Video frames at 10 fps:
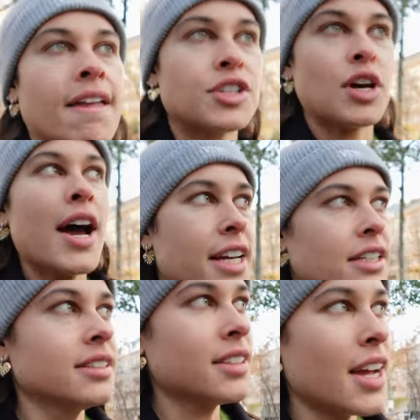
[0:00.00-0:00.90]
So I
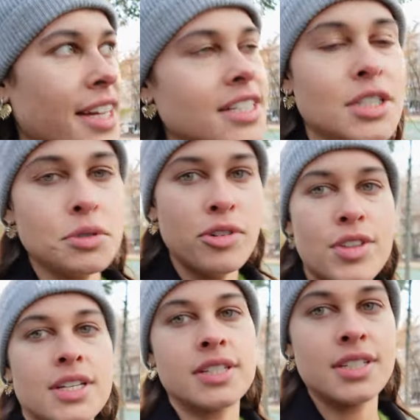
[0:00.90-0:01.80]
can deal with
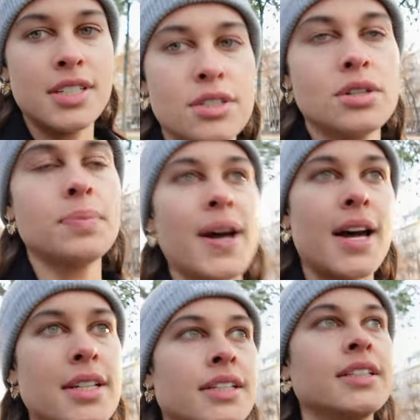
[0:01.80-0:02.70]
this, it's not
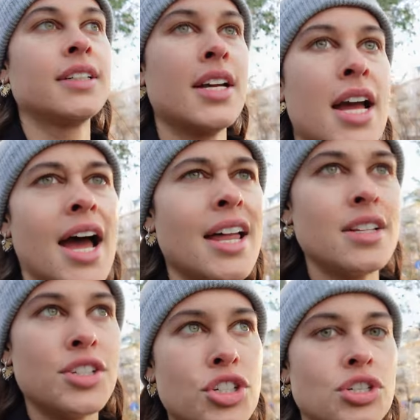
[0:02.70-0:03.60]
bad. And
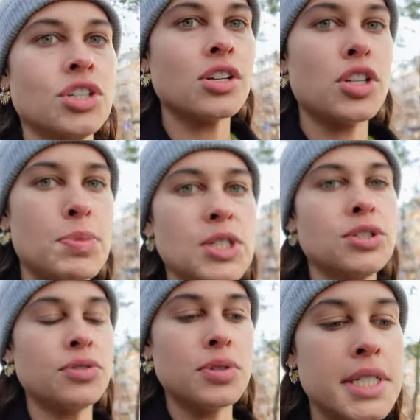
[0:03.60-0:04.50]
it's just such a
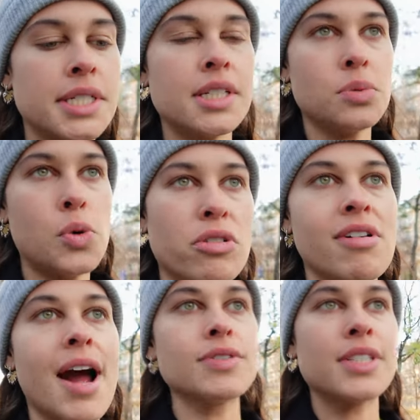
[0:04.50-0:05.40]
beautiful city to walk
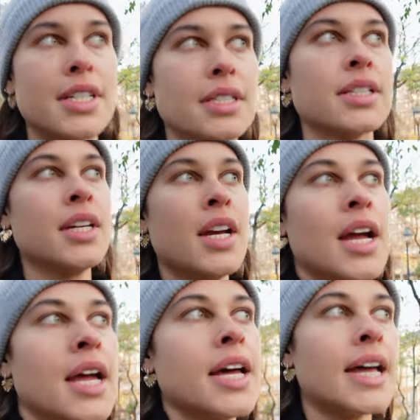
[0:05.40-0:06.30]
around in.
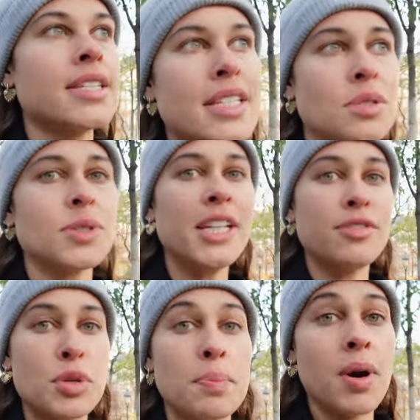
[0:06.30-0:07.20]
And since we
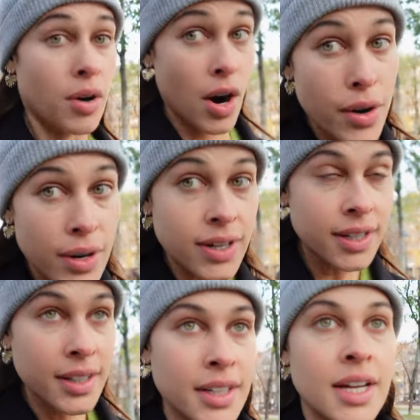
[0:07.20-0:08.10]
leave tomorrow,
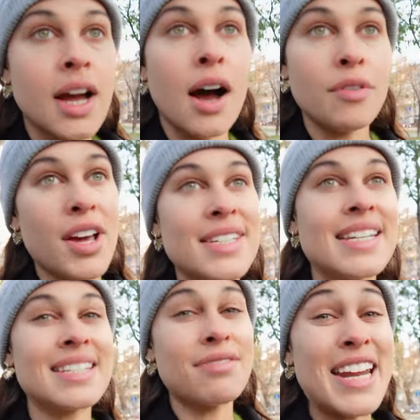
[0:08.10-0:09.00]
our flight's
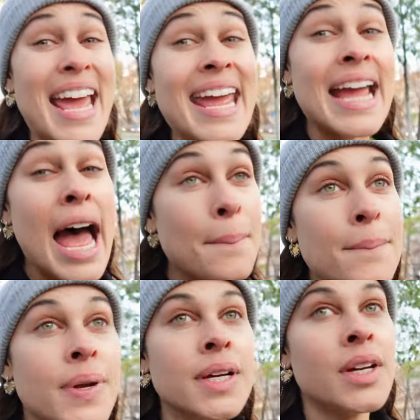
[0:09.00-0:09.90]
at 7
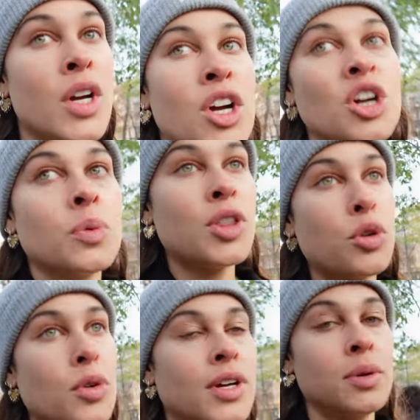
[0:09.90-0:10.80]
a.m. we
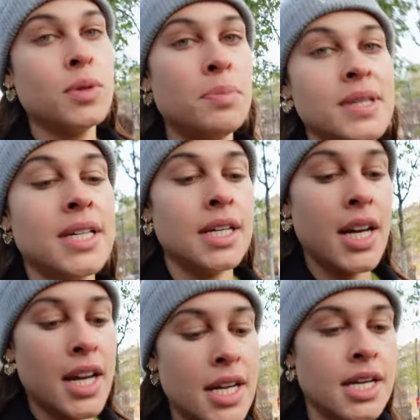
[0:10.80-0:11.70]
thought it would be
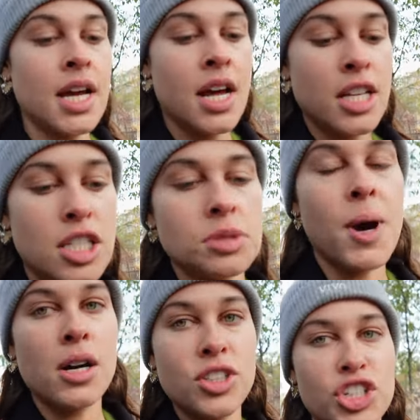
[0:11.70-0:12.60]
smart